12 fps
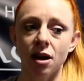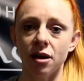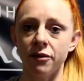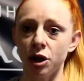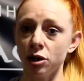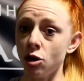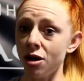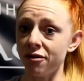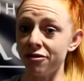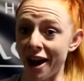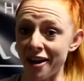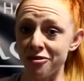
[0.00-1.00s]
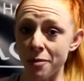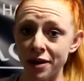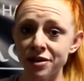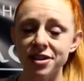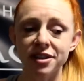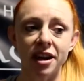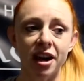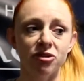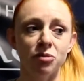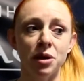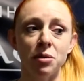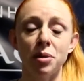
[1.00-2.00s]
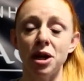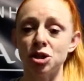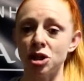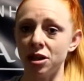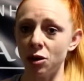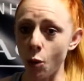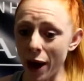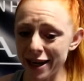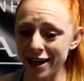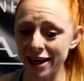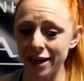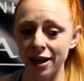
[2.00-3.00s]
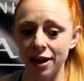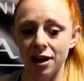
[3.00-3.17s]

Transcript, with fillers: a very long five months. I've been patiently waiting.